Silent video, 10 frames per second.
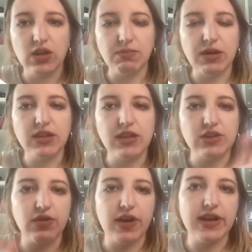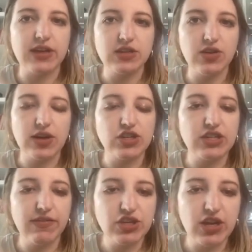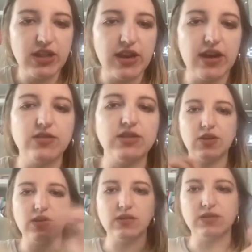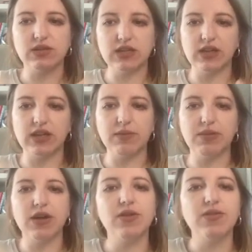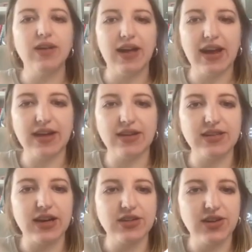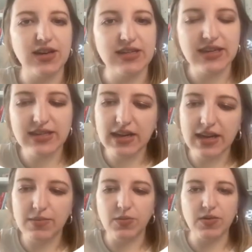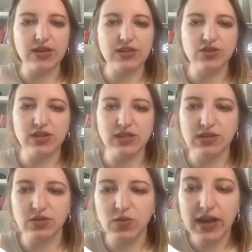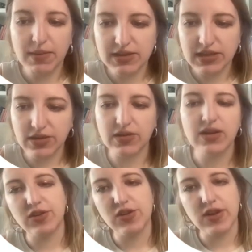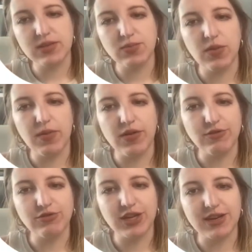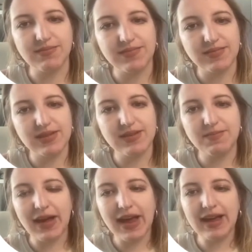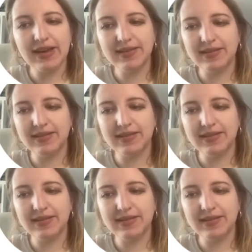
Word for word: monthly training. So you guys should definitely check that out. You can see the link below, and I'll talk to you guys next time. Hope you guys enjoyed this quick episode and you guys more about Notion. Bye!